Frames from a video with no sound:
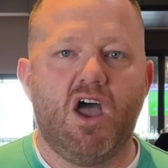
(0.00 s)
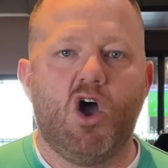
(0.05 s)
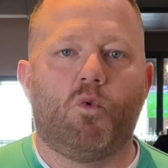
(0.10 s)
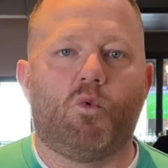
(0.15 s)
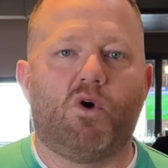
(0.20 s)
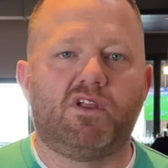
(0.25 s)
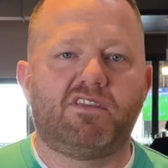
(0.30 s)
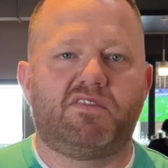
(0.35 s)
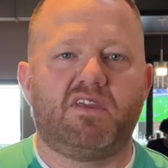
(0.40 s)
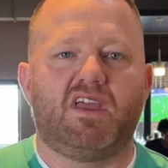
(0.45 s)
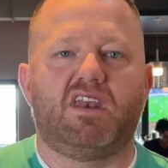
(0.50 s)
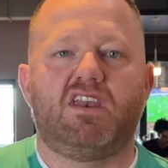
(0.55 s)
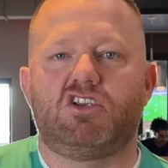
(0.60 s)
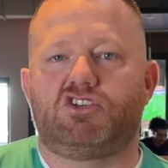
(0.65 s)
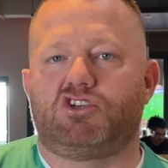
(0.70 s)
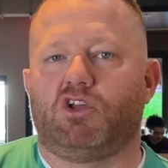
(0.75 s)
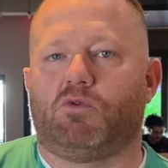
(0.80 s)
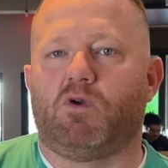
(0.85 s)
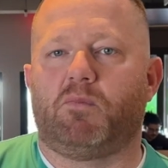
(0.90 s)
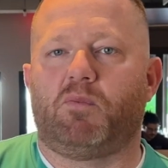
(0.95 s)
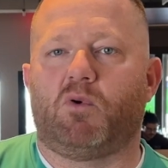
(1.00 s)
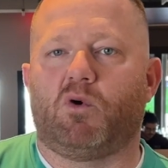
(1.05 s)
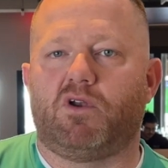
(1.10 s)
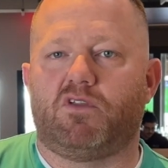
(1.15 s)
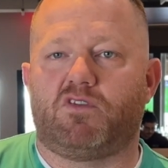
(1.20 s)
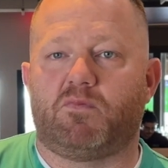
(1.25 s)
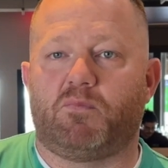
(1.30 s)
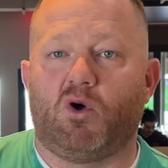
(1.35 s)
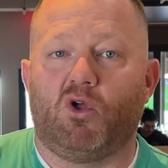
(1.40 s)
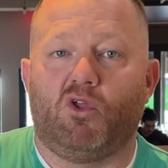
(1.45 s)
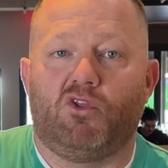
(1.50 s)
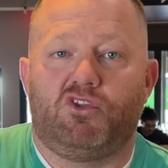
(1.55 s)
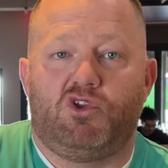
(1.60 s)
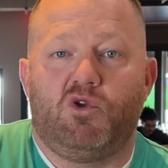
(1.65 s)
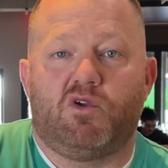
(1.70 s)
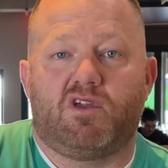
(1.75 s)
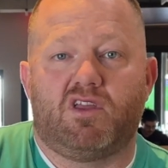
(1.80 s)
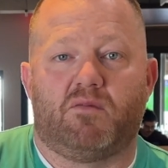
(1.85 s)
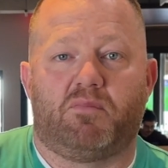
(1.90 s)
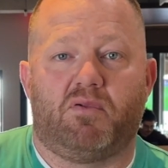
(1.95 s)
Once the initial report is pulled, you
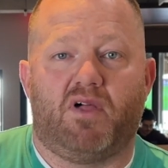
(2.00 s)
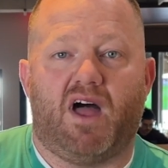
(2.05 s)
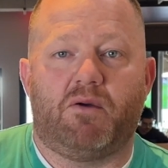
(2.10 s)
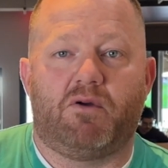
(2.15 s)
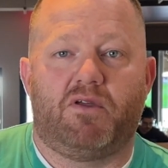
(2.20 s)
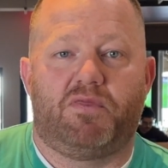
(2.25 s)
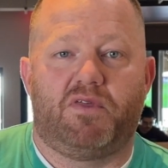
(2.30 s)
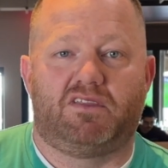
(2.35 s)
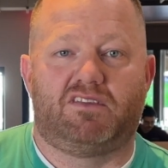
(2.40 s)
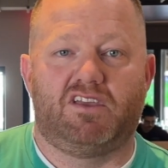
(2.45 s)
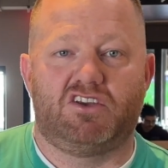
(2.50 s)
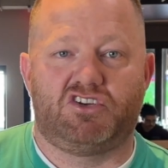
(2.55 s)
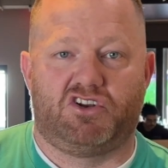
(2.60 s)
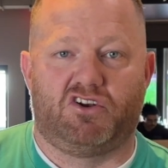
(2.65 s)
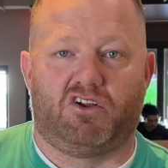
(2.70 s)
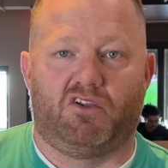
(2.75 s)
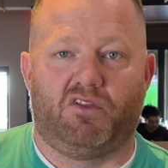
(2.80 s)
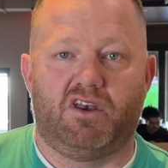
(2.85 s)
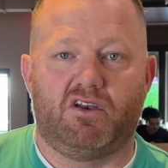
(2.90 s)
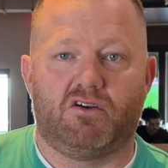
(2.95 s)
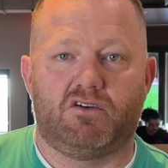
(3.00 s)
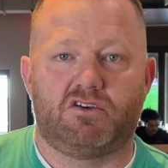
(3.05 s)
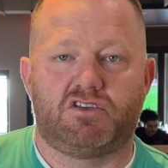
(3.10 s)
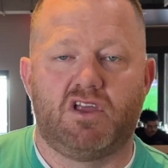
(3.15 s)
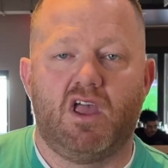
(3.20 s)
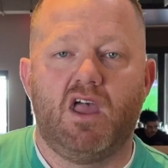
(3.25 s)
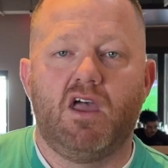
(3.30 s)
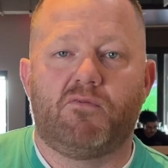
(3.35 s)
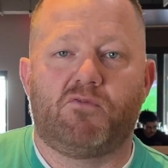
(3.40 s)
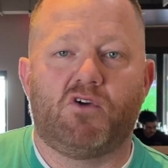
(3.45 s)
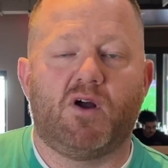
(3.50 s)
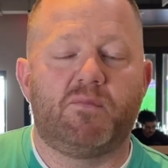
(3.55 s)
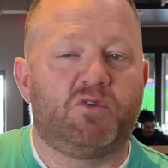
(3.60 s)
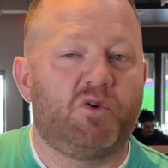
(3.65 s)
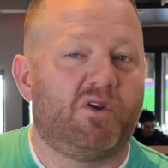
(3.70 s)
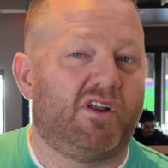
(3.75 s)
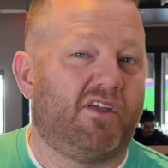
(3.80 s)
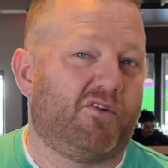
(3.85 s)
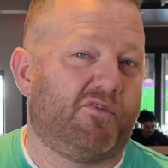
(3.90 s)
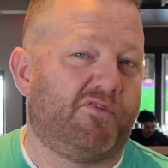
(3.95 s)
can apply with additional lenders for up to
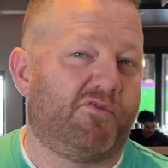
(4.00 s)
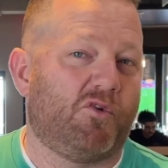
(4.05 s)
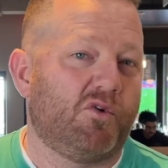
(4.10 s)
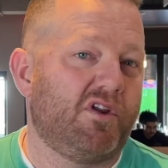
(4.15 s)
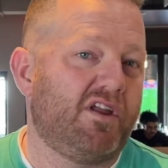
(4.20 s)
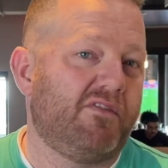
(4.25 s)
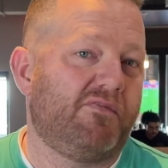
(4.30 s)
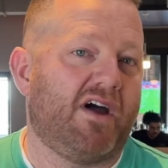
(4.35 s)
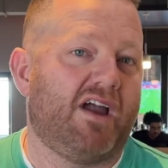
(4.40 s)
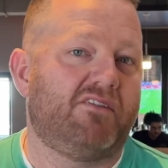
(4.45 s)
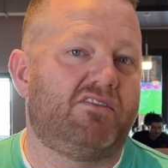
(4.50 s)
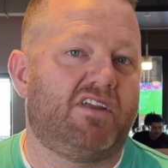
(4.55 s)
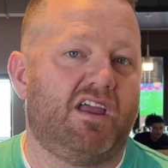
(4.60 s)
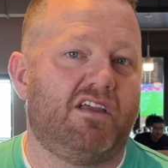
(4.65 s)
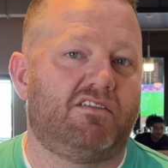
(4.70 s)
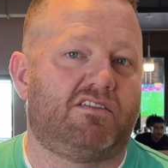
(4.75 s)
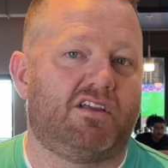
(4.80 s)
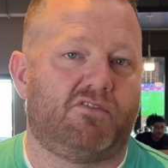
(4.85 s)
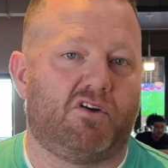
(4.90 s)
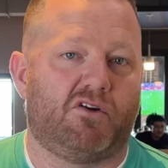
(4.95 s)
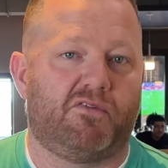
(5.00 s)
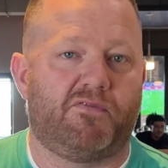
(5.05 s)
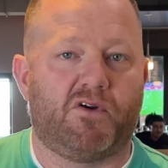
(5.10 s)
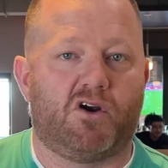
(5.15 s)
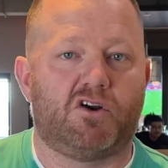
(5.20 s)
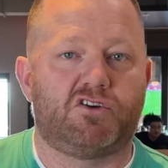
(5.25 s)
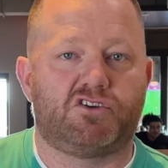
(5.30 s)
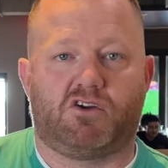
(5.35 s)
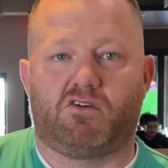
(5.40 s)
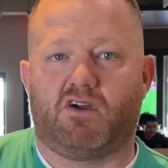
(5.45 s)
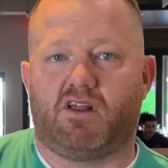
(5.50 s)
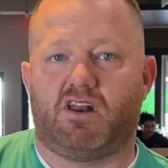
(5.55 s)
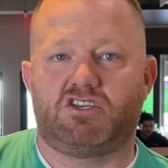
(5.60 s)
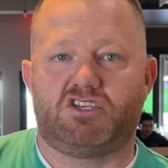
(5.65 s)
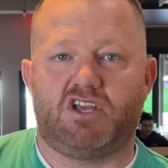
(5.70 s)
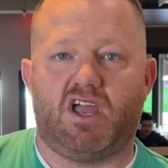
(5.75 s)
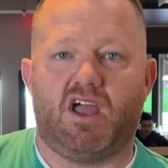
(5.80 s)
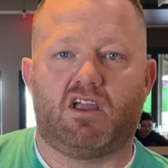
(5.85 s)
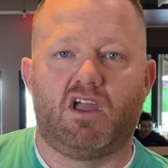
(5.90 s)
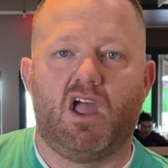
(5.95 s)
another 45 days of your first credit
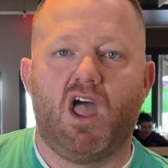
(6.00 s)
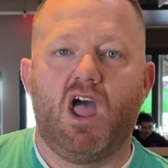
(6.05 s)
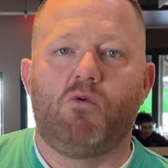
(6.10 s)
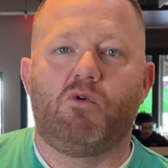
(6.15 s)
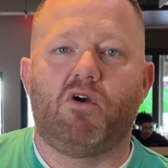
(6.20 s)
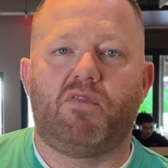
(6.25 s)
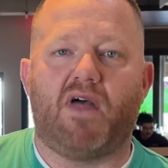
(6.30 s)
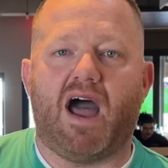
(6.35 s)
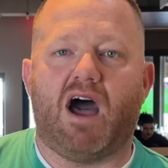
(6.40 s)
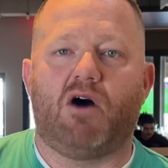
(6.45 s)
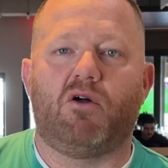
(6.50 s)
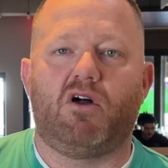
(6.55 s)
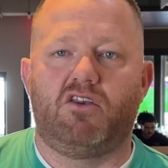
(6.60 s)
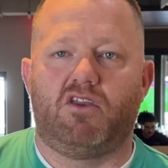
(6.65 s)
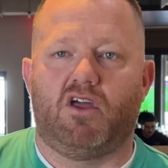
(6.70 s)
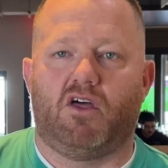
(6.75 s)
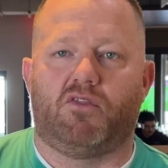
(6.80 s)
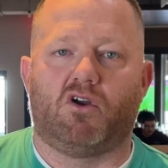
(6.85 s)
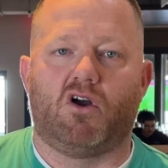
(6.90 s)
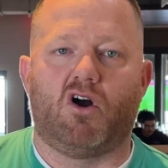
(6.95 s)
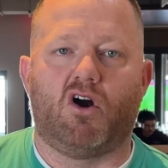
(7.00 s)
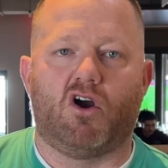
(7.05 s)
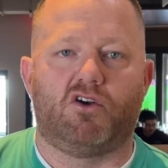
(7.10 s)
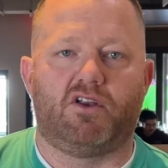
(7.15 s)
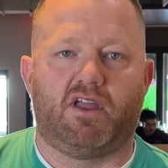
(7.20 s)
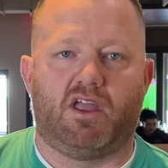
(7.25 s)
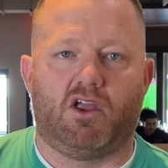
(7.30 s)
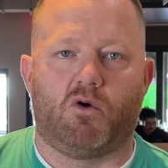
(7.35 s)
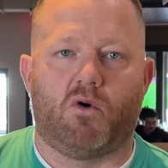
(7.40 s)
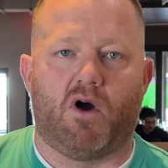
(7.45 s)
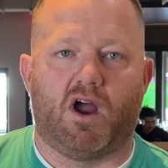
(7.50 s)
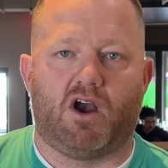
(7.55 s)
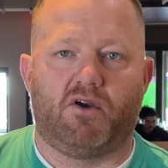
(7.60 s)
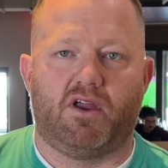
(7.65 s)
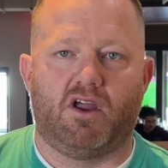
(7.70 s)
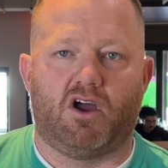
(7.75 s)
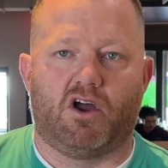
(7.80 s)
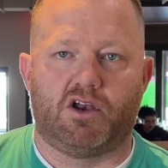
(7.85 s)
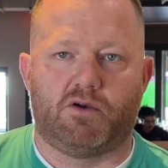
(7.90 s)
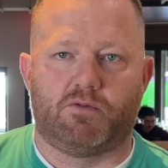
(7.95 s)
check without another hard
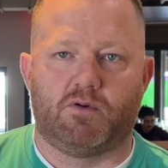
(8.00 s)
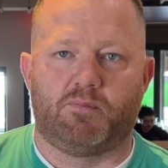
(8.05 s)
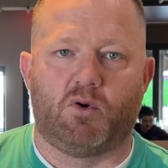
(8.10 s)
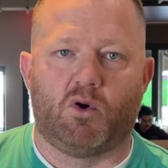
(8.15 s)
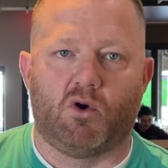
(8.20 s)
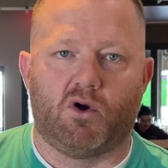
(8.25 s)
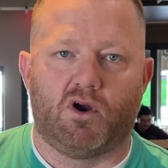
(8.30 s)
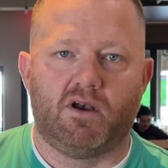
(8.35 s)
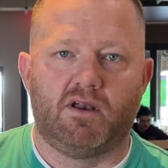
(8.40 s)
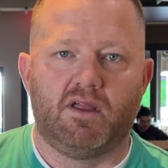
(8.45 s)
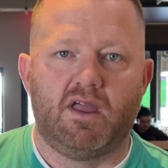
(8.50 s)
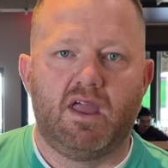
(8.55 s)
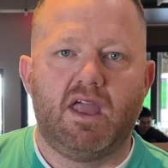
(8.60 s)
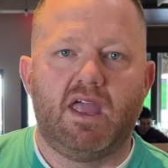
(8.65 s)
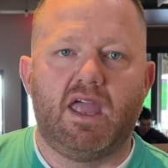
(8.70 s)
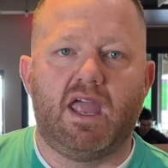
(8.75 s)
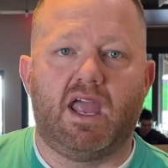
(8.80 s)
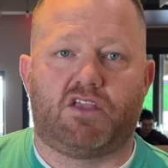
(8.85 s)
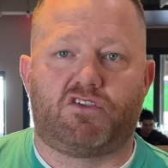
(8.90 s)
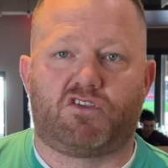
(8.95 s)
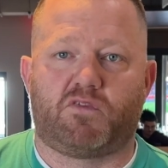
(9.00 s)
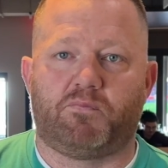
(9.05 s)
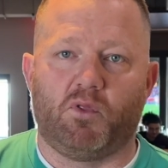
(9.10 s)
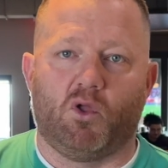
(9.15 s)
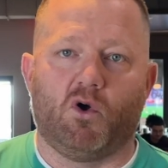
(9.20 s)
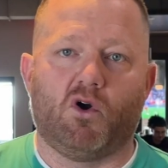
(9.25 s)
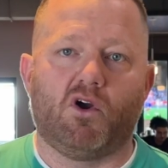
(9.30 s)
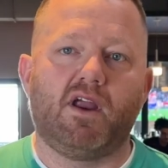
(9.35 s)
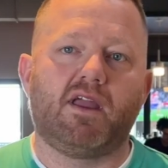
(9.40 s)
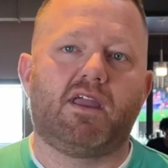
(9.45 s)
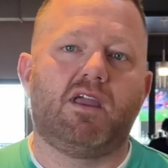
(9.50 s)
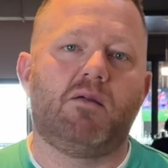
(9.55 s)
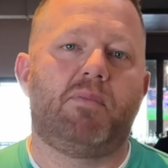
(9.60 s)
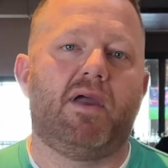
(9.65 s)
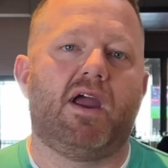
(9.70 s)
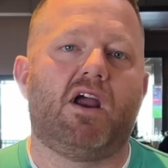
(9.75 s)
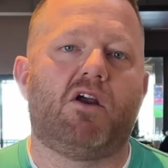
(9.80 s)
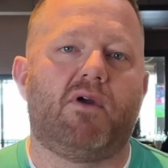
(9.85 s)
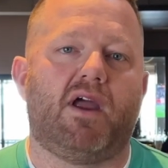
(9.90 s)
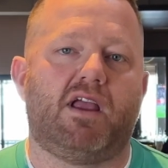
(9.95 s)
inquiry on your report. Explore and
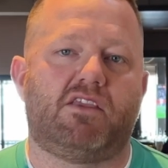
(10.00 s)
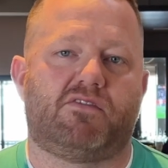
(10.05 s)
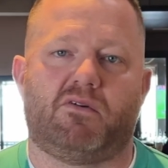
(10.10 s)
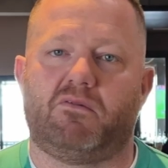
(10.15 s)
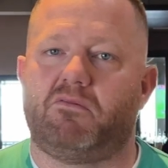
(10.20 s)
compare rates from